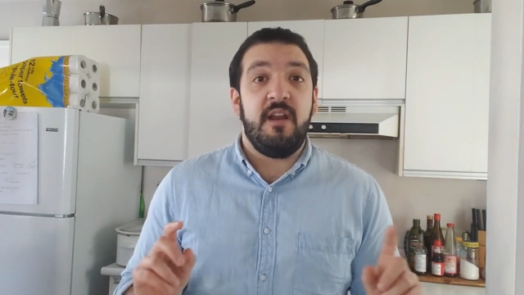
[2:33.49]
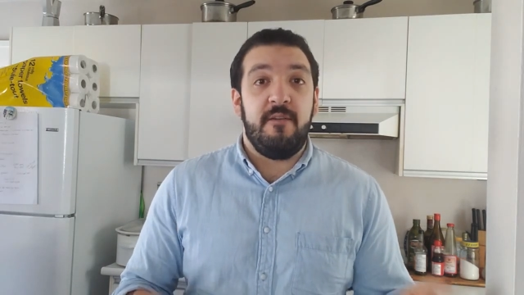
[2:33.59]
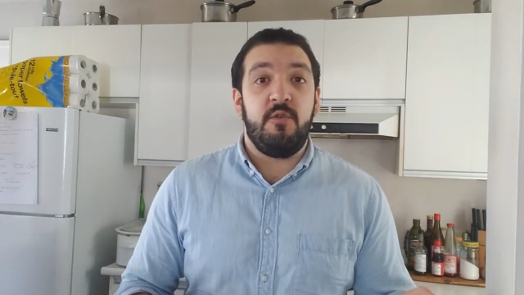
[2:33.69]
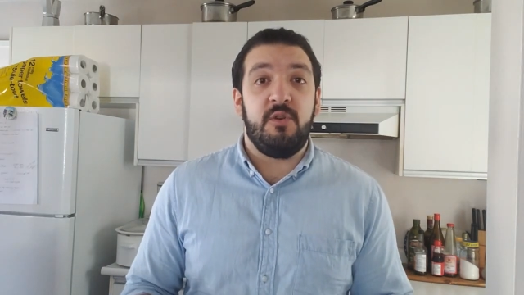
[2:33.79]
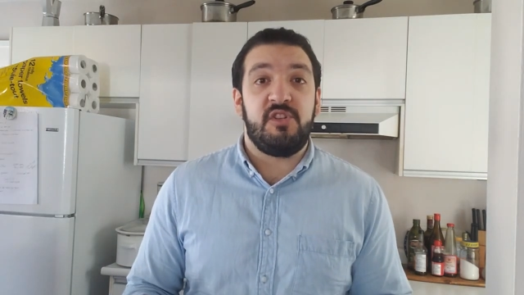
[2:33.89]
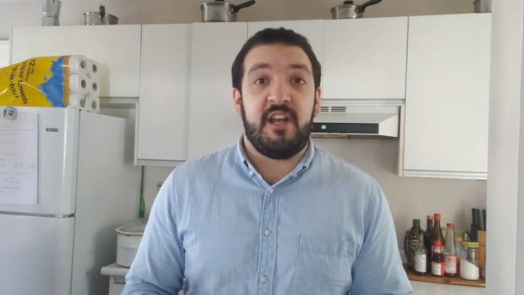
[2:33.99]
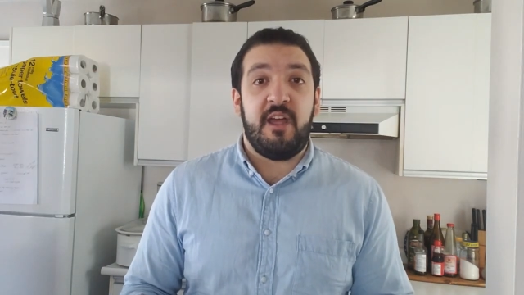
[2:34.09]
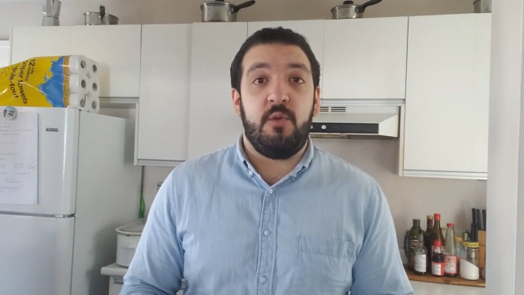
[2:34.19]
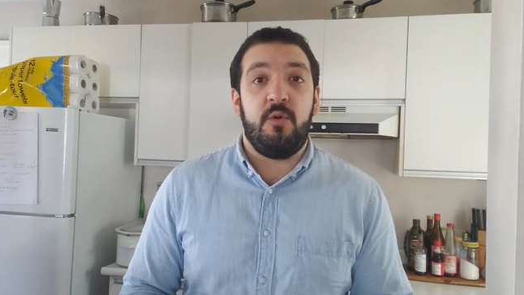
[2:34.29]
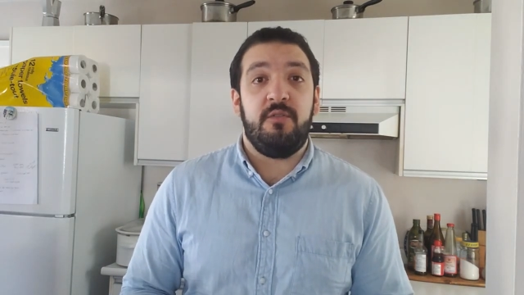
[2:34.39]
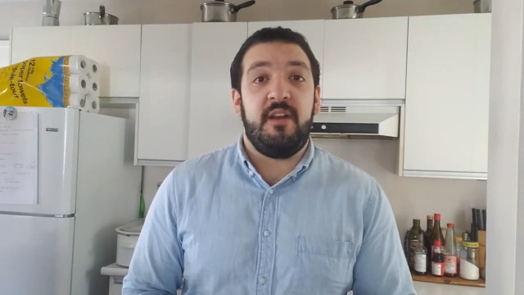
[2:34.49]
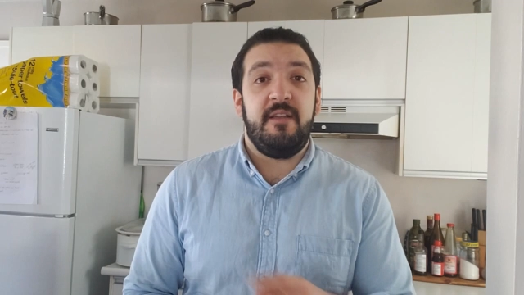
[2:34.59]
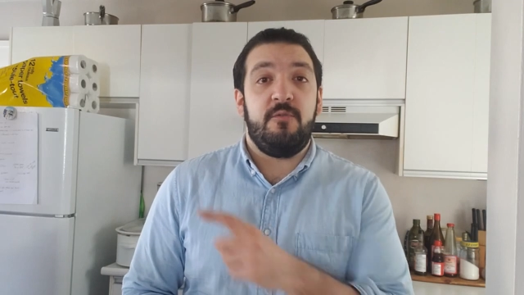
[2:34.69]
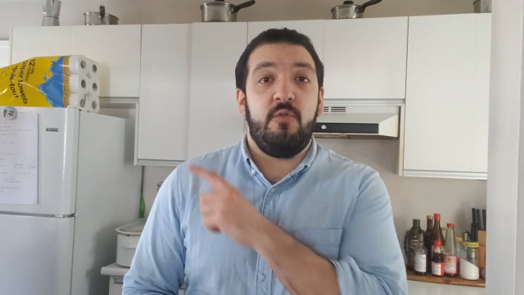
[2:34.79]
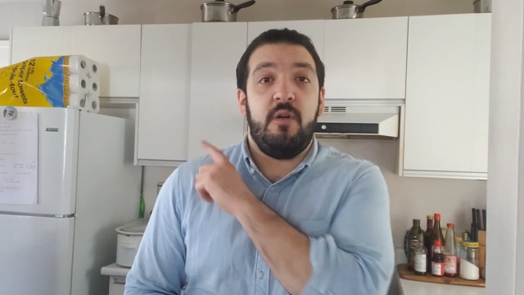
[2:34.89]
Now, if you want to check out the World
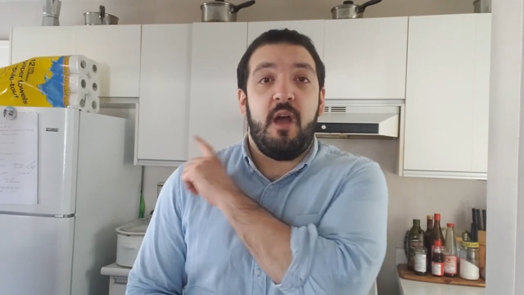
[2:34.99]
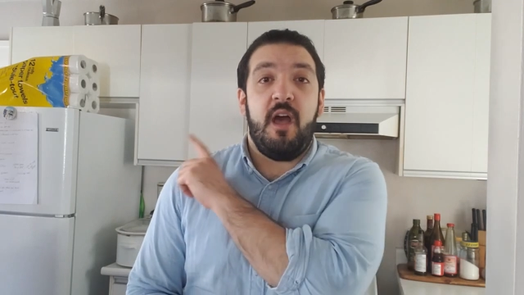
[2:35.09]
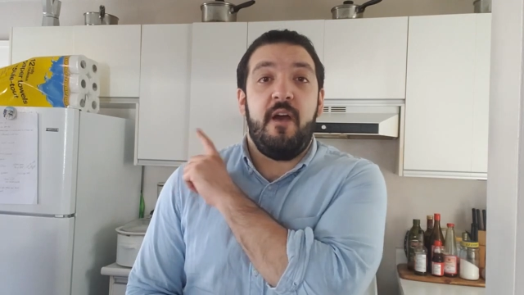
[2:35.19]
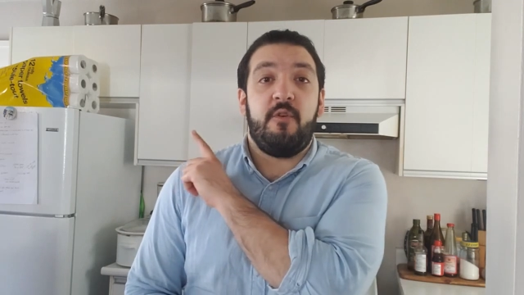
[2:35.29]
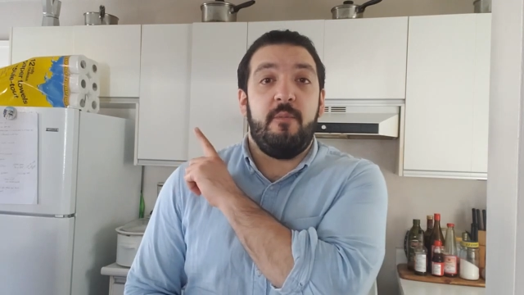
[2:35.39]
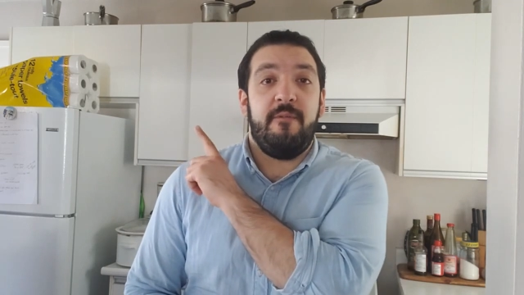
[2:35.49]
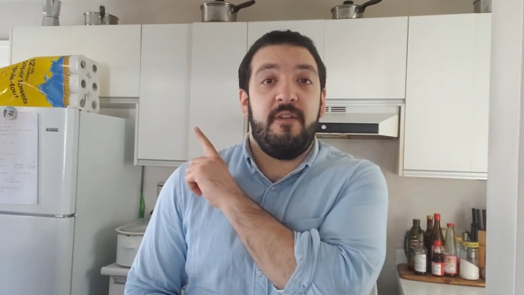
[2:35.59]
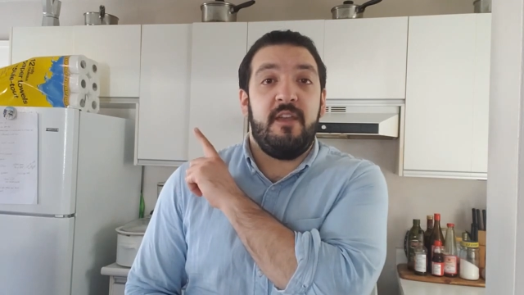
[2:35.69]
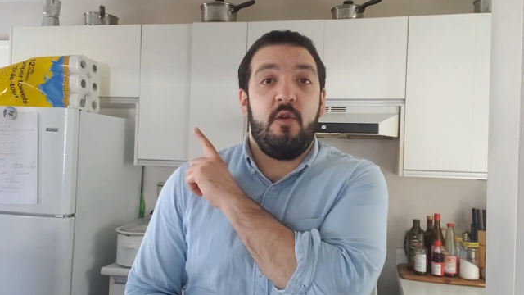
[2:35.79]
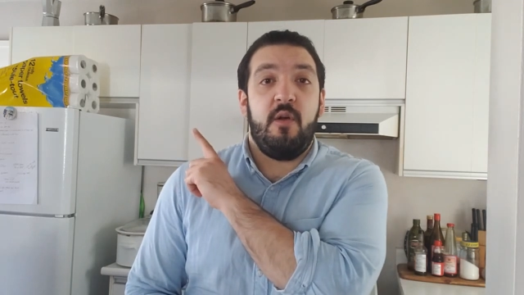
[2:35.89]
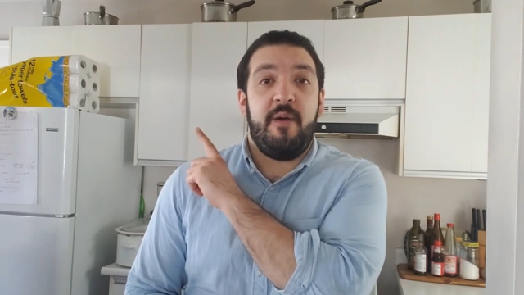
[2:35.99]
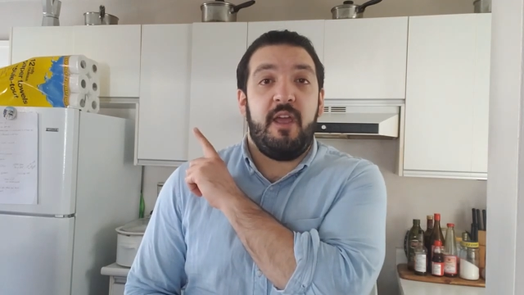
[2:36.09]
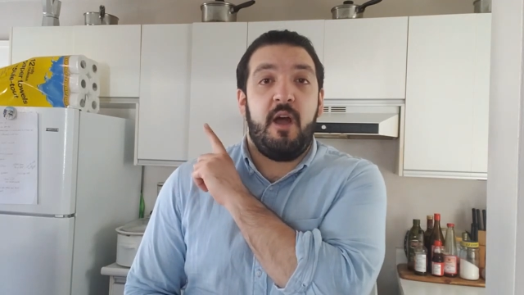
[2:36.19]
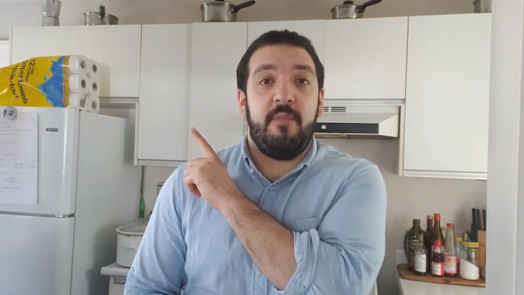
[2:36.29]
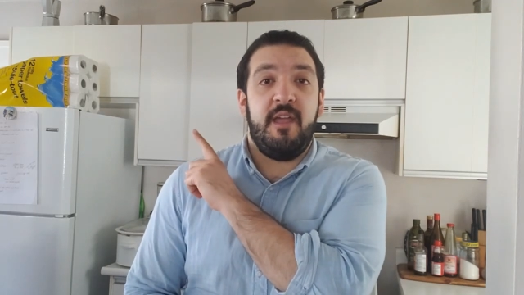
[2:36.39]
Navel, I've got my video about
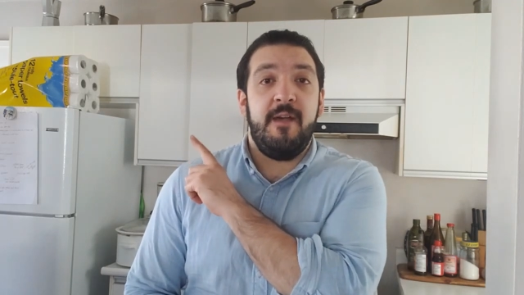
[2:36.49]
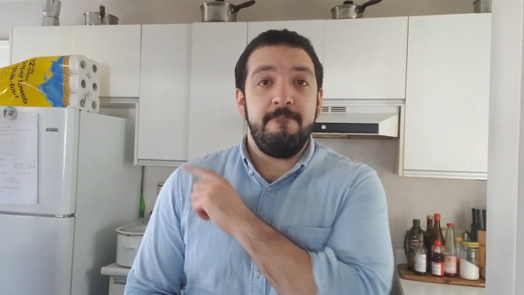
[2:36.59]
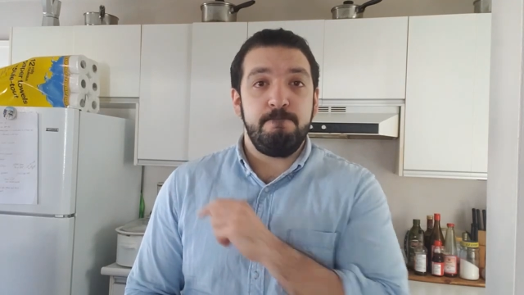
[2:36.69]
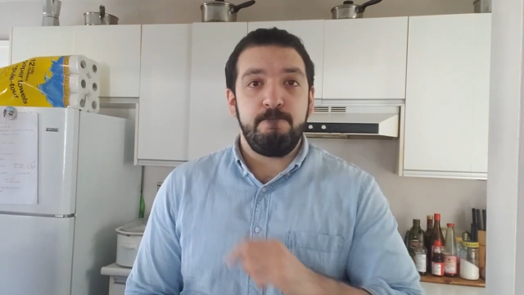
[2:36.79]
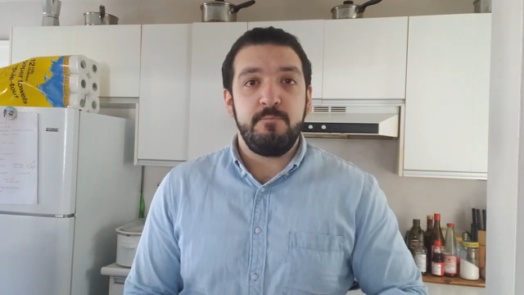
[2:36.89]
it up here.